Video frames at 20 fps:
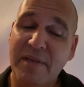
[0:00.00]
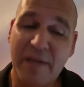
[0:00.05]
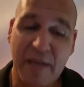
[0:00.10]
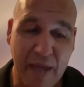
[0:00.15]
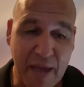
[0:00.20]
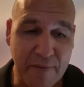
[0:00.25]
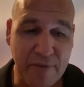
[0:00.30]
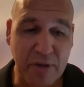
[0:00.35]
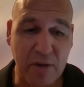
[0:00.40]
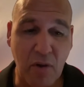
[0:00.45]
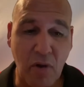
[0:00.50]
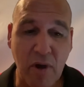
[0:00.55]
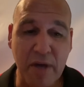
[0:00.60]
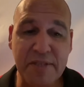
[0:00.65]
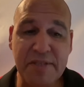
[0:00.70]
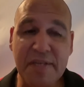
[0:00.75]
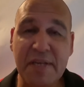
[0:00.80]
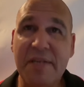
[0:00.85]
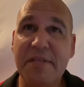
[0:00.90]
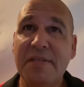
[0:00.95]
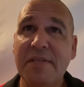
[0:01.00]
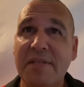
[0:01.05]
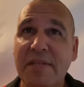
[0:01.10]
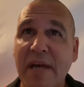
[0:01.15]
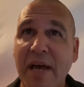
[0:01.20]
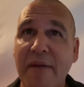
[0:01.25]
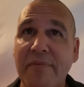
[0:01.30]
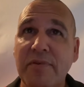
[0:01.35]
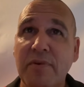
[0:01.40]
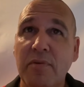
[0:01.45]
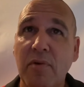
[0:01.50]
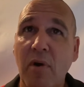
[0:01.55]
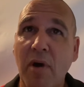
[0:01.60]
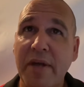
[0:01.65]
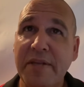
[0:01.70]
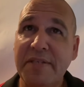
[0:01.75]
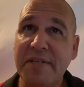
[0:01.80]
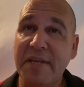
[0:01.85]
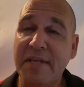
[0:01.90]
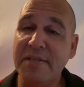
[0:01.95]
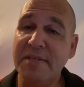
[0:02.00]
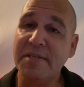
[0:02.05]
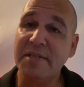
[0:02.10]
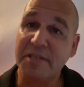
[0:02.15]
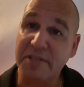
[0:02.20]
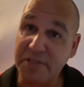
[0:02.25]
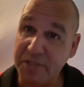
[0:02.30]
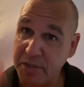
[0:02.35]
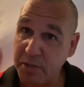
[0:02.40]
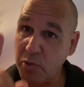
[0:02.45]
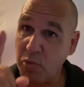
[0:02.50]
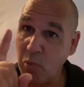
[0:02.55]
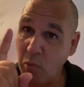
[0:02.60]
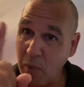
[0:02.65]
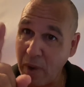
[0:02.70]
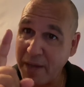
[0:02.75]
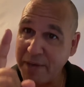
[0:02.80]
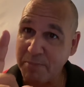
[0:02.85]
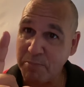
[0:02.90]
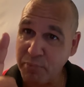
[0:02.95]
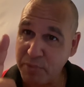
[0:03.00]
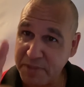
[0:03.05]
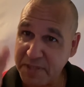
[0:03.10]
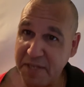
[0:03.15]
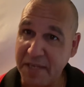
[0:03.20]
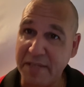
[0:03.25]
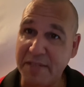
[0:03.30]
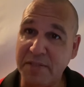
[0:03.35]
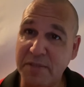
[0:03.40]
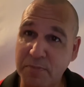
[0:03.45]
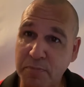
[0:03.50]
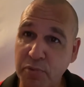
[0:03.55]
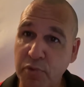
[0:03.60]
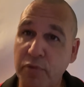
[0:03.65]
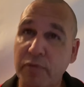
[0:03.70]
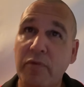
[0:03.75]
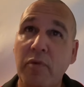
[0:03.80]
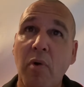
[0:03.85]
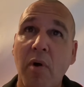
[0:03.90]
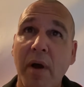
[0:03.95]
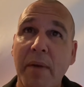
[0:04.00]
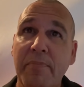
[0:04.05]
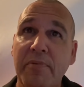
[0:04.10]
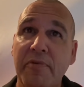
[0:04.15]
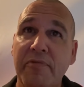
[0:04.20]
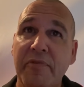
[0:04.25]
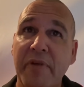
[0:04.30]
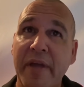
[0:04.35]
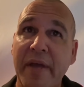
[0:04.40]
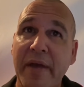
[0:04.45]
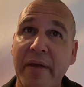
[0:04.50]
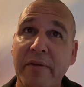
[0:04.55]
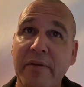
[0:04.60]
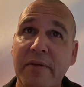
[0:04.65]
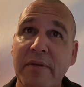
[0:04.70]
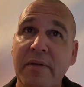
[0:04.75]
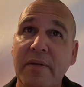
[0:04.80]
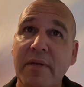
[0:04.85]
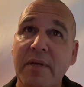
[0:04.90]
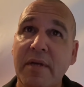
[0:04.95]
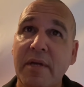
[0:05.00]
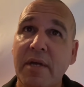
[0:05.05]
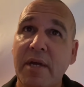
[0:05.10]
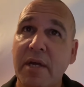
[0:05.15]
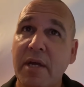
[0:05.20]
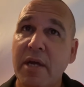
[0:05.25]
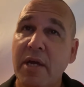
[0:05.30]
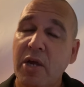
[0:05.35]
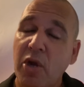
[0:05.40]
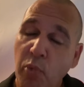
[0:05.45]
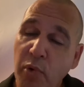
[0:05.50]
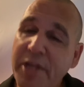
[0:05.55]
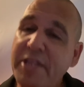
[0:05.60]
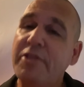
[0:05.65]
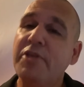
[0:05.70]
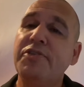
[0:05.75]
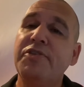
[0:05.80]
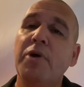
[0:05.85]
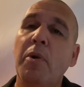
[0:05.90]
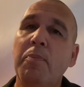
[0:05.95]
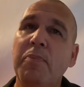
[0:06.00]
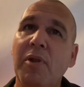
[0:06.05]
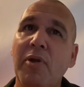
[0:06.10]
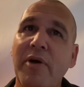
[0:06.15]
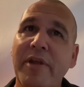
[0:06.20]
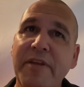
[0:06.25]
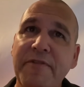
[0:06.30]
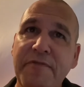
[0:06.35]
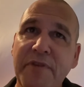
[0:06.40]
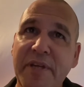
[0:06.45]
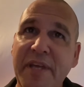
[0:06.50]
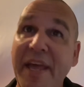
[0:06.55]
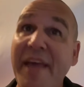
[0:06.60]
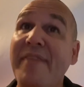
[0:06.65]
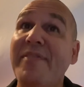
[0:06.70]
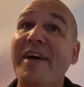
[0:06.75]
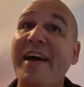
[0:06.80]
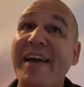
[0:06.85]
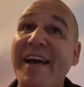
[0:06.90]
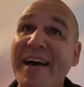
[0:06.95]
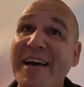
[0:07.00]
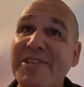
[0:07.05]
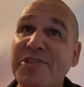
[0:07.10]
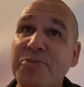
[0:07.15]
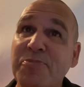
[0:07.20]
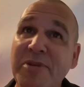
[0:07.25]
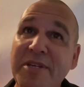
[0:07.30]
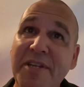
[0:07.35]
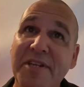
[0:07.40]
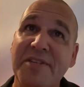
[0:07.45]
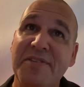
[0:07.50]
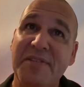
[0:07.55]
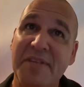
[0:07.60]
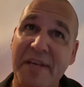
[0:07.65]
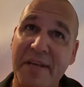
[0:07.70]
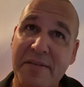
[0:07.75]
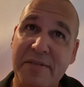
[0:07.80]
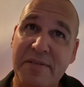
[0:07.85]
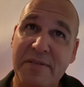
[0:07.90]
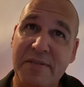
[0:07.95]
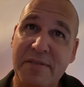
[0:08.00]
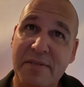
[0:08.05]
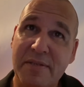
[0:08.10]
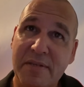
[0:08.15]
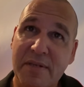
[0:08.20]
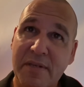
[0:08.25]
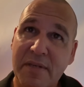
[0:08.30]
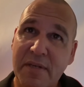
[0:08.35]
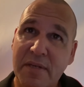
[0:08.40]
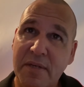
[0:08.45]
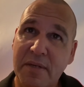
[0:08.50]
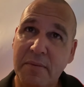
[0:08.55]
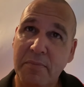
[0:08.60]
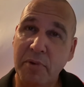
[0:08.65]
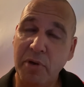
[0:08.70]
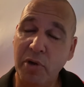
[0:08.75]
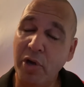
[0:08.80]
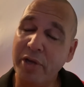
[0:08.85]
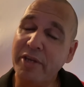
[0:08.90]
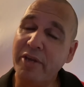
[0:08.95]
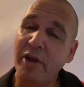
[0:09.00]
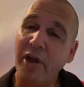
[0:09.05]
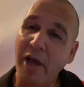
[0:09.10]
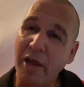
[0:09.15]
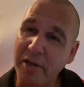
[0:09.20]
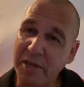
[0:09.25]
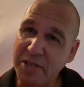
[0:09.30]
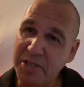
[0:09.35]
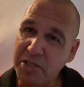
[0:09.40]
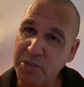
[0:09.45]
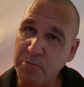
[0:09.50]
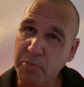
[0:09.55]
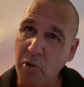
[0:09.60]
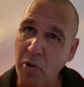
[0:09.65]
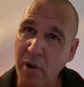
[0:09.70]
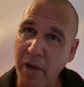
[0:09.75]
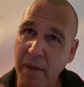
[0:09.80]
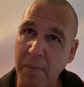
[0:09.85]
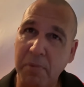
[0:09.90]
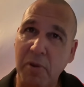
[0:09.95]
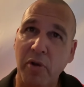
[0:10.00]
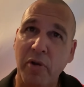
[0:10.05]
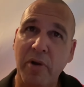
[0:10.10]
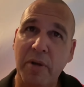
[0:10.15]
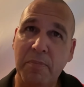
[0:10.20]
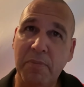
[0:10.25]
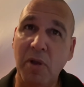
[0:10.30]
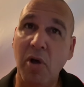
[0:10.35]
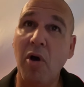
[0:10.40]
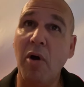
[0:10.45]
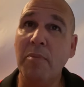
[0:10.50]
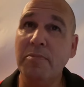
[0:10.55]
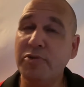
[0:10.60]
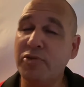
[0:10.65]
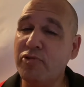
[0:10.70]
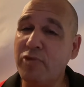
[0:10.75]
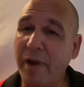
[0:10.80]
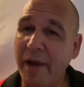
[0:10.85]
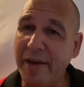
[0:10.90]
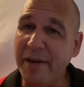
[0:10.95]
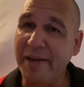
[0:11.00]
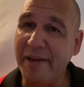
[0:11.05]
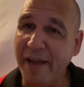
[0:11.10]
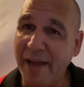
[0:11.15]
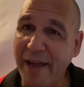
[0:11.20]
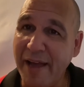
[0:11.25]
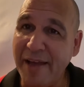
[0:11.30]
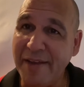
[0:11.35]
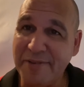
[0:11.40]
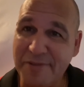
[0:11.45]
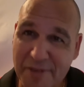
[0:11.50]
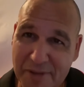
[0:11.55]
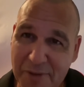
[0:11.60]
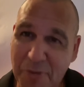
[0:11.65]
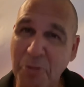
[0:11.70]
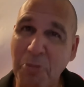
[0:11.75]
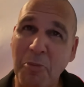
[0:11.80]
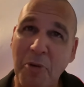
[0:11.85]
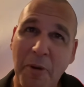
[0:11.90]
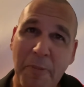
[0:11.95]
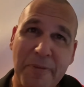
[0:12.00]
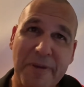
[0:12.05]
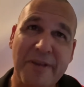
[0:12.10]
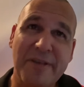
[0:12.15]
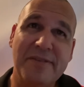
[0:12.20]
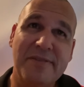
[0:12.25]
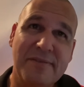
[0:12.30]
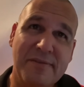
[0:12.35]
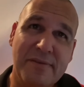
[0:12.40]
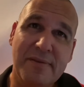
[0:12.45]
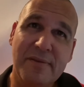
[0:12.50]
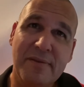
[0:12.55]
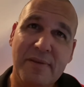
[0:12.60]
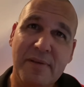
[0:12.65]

having eye test after eye test until one test proved quite profound. Read the top line if you can, they asked me in a test, but I could only spy a blurry blob, straining hard to look my best.